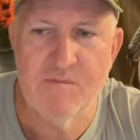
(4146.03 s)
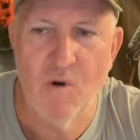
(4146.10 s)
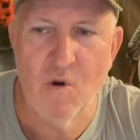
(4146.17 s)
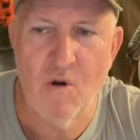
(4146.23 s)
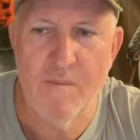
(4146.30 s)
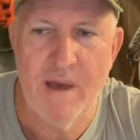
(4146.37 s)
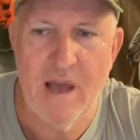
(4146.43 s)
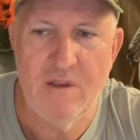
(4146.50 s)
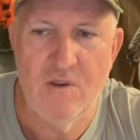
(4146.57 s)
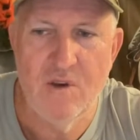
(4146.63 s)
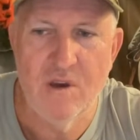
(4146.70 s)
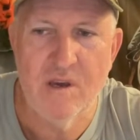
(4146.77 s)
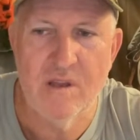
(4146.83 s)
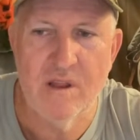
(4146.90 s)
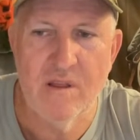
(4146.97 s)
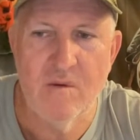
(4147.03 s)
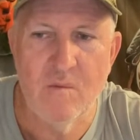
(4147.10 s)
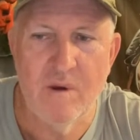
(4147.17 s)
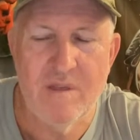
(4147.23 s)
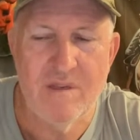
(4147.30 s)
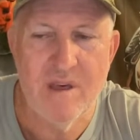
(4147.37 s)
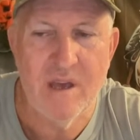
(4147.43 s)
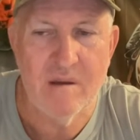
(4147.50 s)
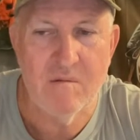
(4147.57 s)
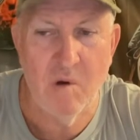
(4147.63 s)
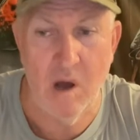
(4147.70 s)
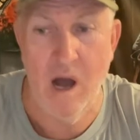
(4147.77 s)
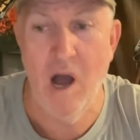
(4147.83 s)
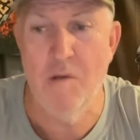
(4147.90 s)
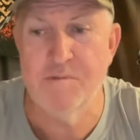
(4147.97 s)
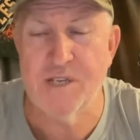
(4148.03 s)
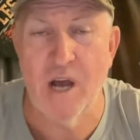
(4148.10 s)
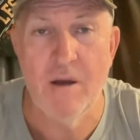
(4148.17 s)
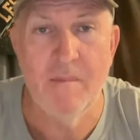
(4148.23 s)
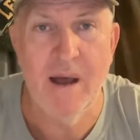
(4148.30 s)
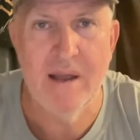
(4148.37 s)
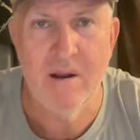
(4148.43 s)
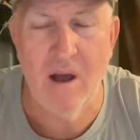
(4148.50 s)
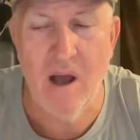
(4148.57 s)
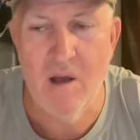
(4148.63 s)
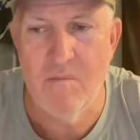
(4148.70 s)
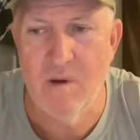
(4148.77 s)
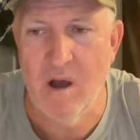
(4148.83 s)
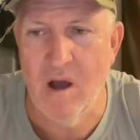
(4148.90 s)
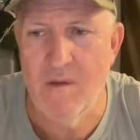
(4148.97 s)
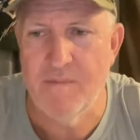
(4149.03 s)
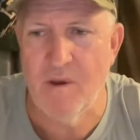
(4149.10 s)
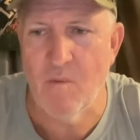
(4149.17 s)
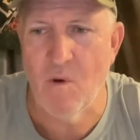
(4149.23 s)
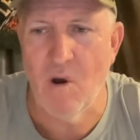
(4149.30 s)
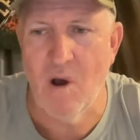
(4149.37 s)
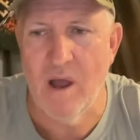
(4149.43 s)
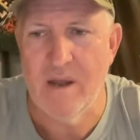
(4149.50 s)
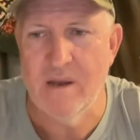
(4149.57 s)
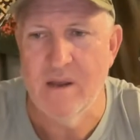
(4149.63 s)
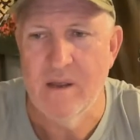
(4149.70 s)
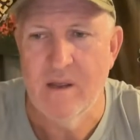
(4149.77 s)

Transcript: more about nuclear than we think. Well, I hope so, mate. I hope you're right.